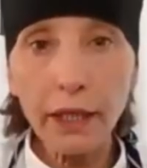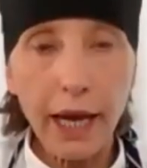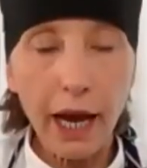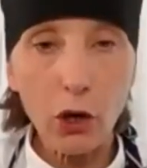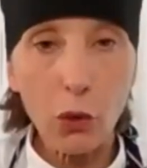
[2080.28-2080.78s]

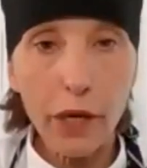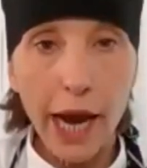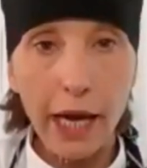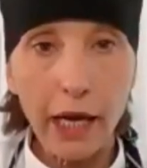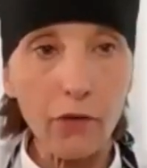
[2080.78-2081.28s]
get
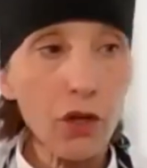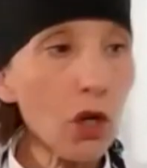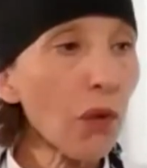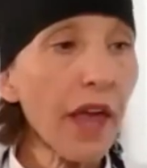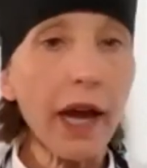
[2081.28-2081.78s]
creative. You
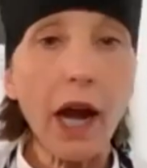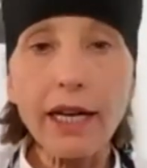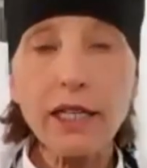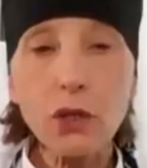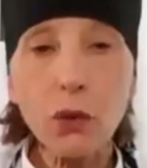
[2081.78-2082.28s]
know that
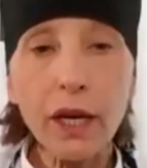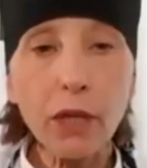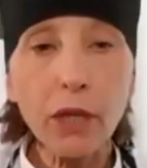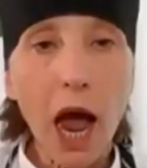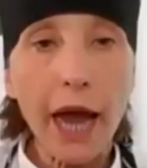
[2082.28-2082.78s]
ice cream
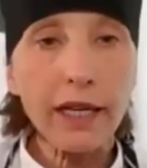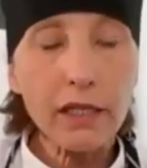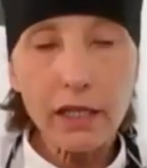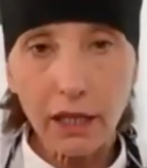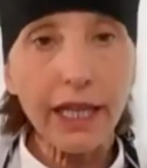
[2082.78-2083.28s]

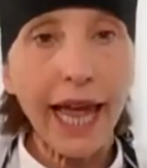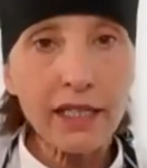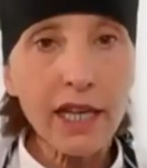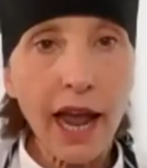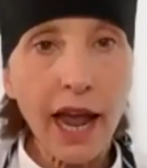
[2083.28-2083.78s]
line
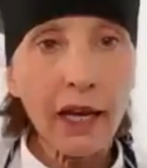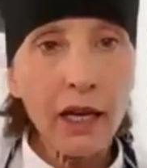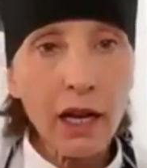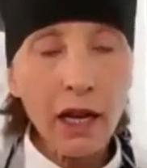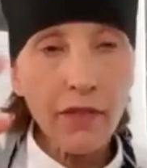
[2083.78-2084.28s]
Talenti
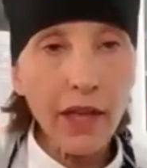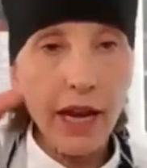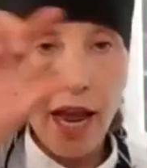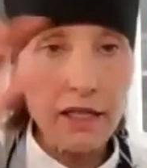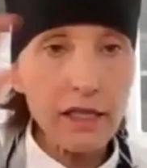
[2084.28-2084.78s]
that
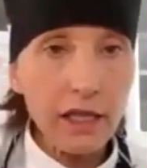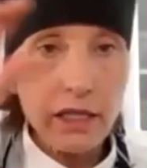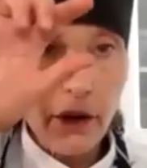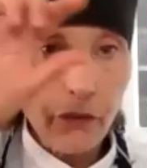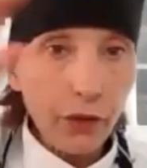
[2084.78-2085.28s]
has the
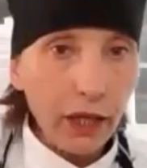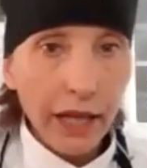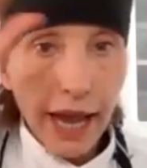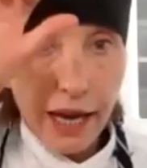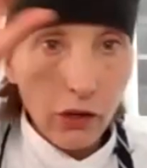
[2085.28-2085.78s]
different
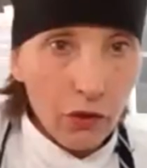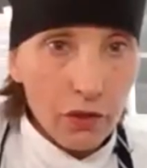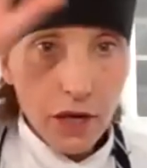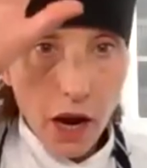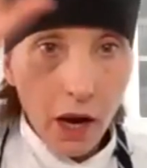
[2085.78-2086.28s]

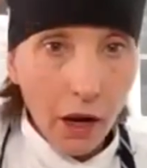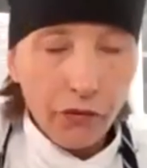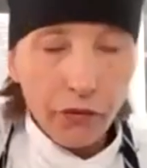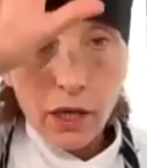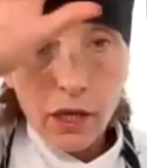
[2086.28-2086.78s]
layers of,
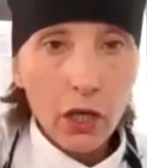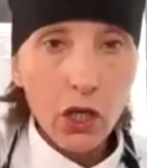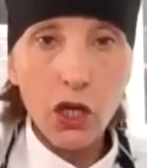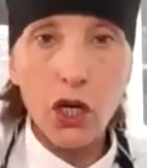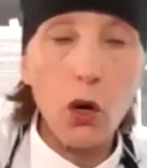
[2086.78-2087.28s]

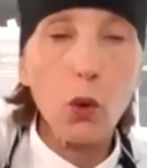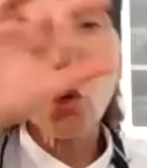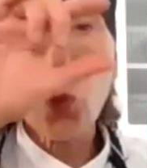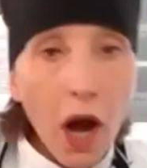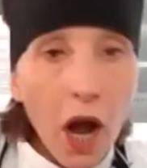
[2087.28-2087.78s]
you know,
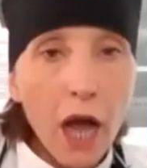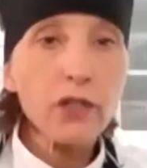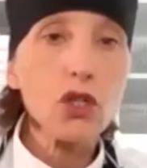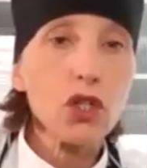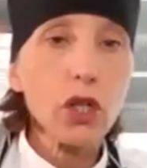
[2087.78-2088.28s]

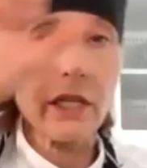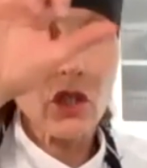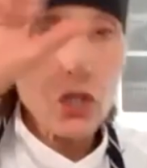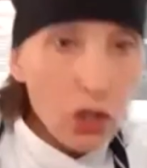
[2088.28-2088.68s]
crunch and